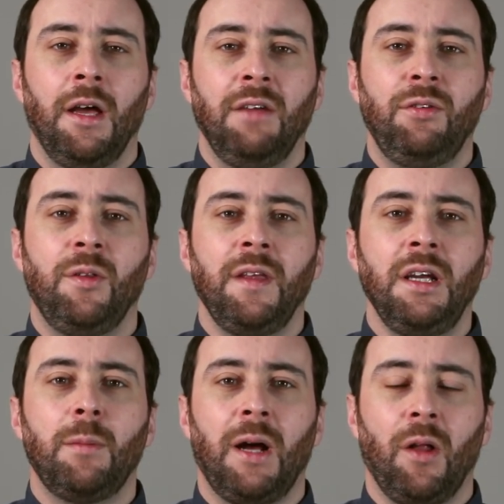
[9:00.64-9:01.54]
If you
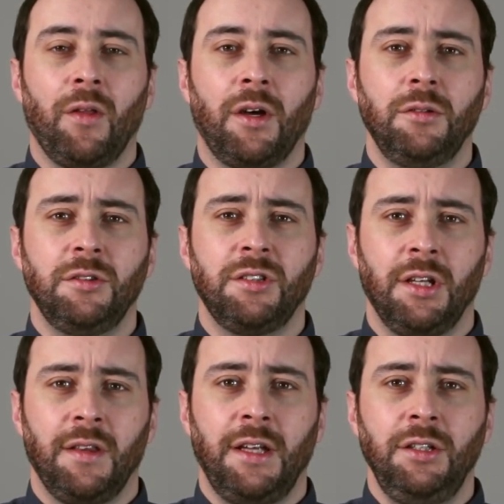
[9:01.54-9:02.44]
think about those,
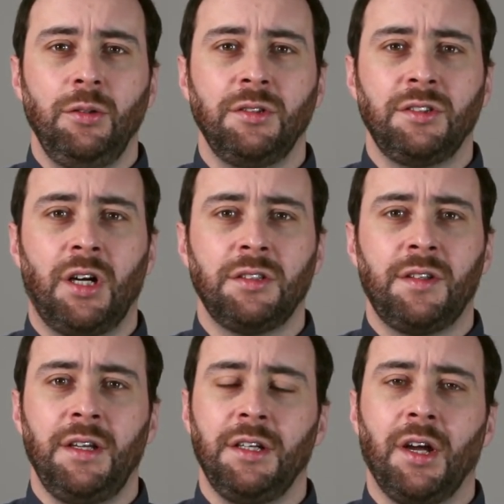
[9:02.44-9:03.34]
then you can start to
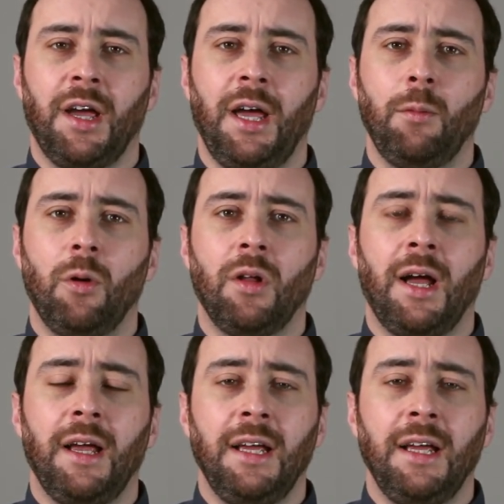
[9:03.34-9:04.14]
think okay, well,